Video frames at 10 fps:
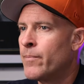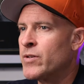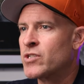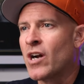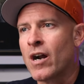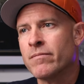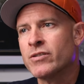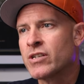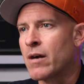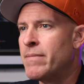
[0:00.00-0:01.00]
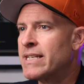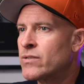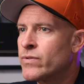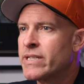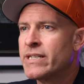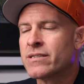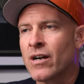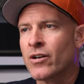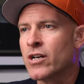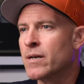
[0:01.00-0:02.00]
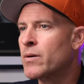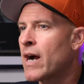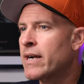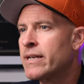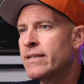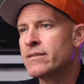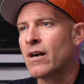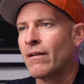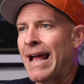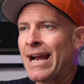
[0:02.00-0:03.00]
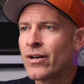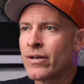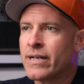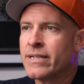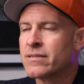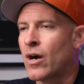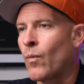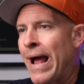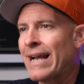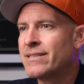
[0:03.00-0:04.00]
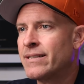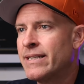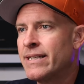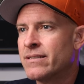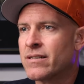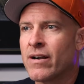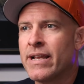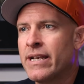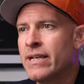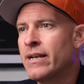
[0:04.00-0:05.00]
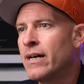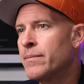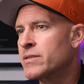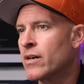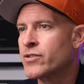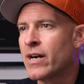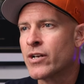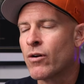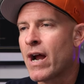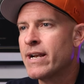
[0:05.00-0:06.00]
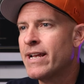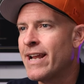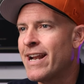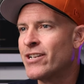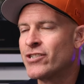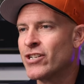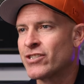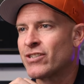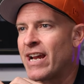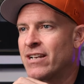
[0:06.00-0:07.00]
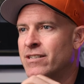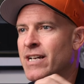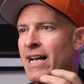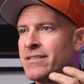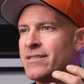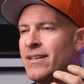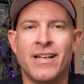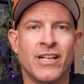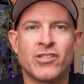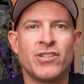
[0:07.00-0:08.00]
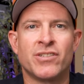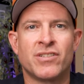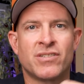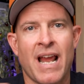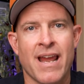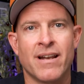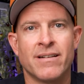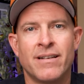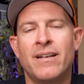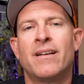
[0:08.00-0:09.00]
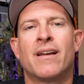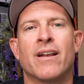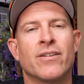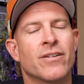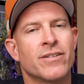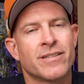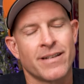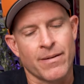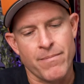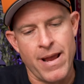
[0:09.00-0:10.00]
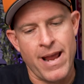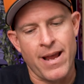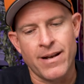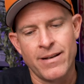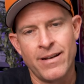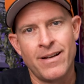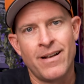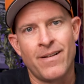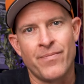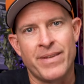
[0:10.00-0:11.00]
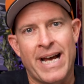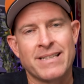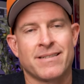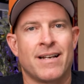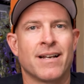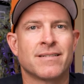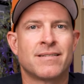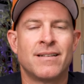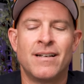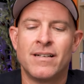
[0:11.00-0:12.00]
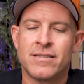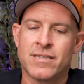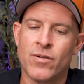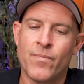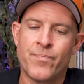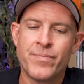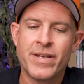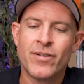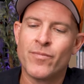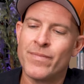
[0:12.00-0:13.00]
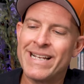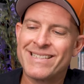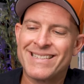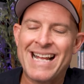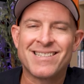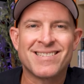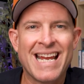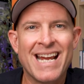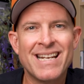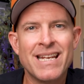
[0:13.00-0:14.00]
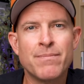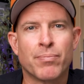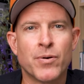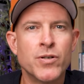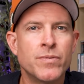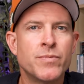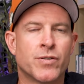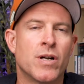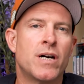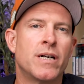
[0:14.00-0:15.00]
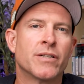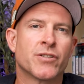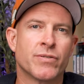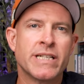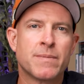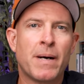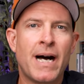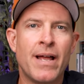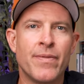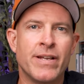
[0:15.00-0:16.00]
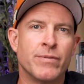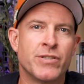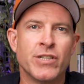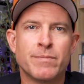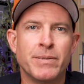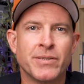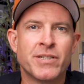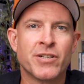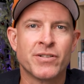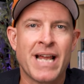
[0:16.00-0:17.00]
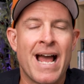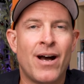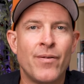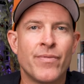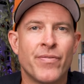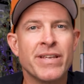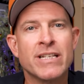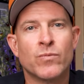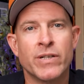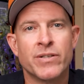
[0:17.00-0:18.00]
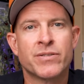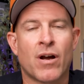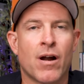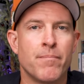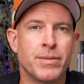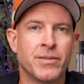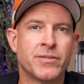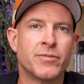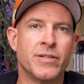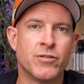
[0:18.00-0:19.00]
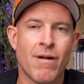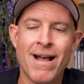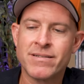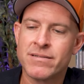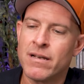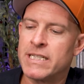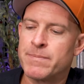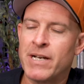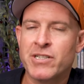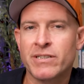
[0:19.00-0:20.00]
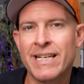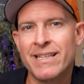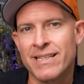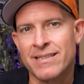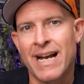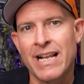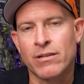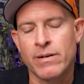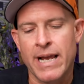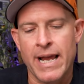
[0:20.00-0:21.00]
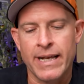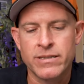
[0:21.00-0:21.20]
You start messing with it, start curb grinding it, start lacquering it, start waxing it, start hitting it up, start trying to grind it, and it's just like dust. It's just sand. And you're just like, man, that sucks. So, you know, it's that sandy broom drug street spot that was just built in your town that these wheels are built to address, especially this 93A.